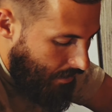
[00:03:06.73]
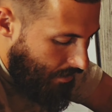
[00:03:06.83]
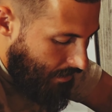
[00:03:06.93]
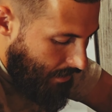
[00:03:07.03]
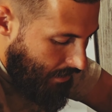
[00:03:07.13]

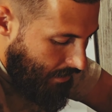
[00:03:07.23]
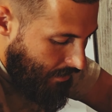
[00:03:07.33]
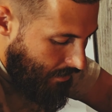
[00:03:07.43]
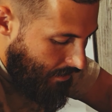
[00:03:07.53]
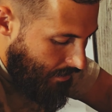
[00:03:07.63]
they
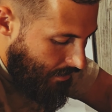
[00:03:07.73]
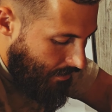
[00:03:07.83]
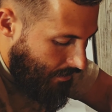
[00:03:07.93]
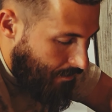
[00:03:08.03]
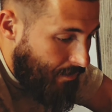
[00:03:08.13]

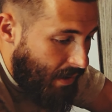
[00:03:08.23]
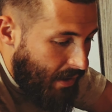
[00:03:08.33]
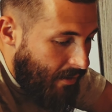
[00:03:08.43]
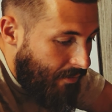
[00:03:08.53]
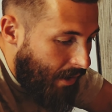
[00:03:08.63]
I
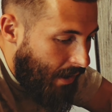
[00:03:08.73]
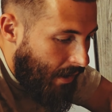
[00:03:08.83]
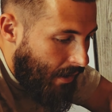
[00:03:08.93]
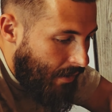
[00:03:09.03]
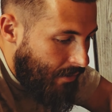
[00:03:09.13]
have
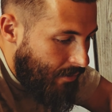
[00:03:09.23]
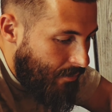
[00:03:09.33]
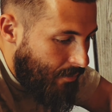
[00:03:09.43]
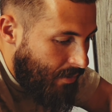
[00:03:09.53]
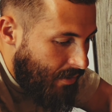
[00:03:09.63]
had
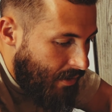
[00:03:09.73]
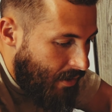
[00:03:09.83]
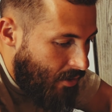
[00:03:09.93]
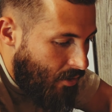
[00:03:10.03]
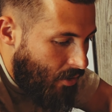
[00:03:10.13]
the
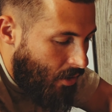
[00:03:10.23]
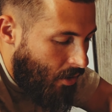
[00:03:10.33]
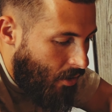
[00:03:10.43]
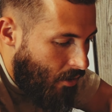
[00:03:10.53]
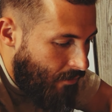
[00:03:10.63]

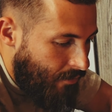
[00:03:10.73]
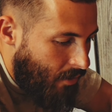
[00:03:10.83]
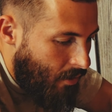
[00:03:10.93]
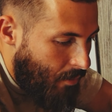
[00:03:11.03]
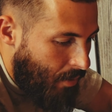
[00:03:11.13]
claw
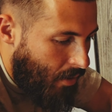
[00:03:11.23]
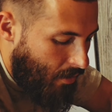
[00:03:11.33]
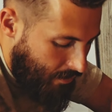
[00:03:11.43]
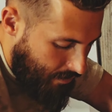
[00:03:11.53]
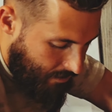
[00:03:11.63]
fall
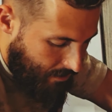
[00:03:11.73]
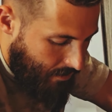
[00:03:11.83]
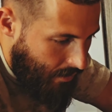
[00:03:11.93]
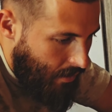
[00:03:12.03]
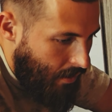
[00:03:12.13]
apart
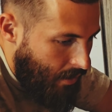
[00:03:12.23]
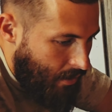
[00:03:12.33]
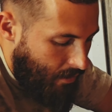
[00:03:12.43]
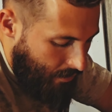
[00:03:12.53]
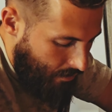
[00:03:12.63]

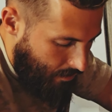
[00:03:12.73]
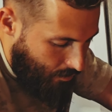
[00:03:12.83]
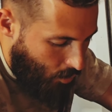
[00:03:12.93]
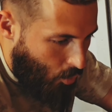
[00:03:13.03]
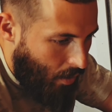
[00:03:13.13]

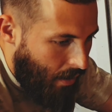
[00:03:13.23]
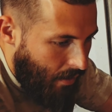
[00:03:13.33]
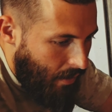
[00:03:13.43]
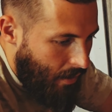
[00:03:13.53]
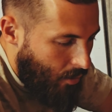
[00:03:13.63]
while
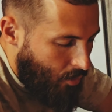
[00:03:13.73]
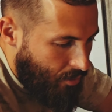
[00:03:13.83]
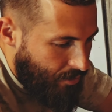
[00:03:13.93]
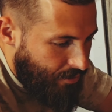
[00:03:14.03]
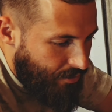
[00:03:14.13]
I
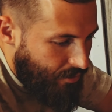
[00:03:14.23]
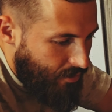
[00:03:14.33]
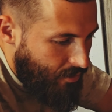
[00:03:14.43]
was